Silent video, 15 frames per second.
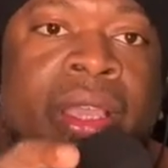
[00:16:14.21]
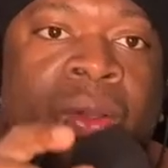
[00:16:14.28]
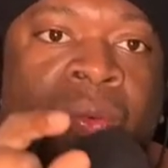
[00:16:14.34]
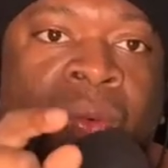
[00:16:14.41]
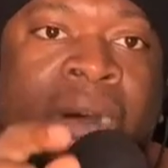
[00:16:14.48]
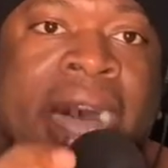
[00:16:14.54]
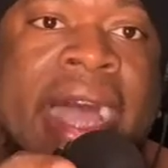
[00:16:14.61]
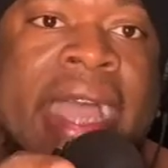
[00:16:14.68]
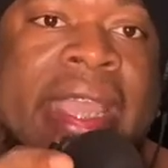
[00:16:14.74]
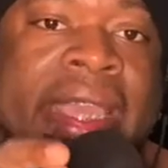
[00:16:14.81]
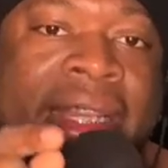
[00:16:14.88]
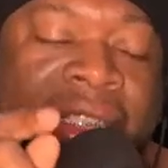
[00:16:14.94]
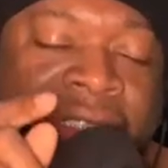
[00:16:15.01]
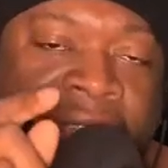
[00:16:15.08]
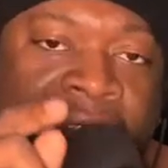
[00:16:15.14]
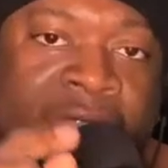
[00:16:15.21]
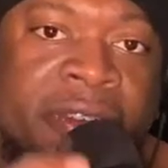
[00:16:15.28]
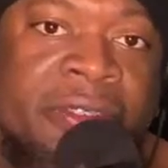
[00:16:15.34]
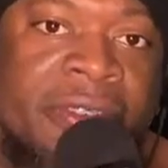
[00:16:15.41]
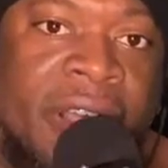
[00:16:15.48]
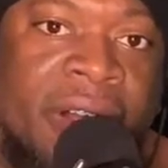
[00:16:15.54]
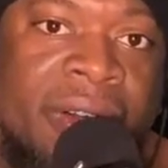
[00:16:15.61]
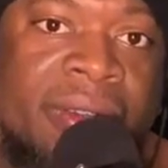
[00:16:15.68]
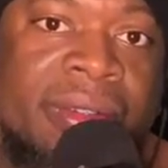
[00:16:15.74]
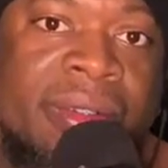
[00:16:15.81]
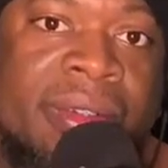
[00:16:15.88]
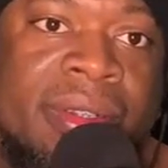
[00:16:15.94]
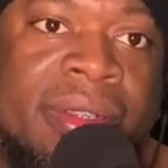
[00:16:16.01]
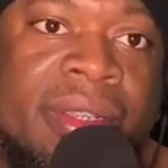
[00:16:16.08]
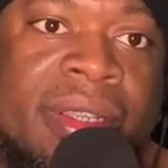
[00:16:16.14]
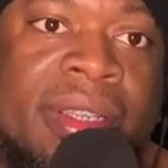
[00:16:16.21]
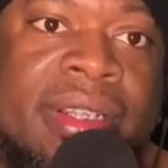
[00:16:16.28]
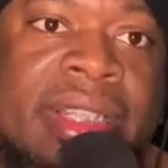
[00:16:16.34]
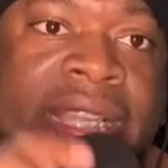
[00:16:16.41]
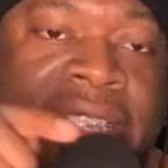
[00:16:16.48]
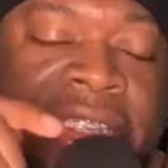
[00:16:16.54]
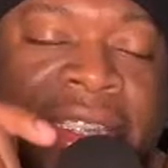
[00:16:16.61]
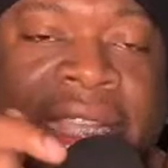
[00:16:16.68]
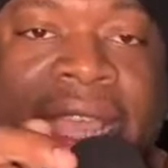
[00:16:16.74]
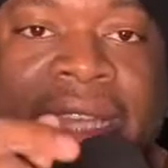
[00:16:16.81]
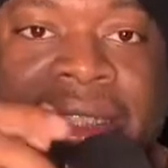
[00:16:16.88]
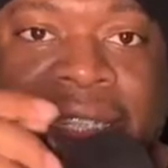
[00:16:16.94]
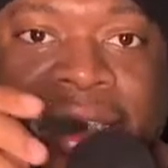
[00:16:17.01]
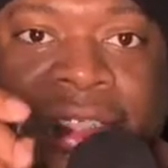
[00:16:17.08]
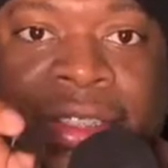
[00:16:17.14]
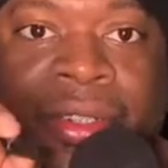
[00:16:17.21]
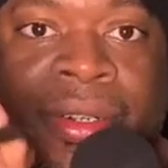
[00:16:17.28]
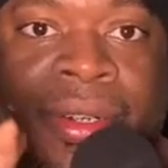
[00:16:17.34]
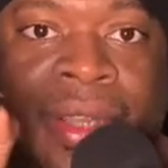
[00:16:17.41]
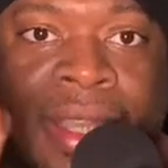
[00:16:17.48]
why it is her fault that she had to endure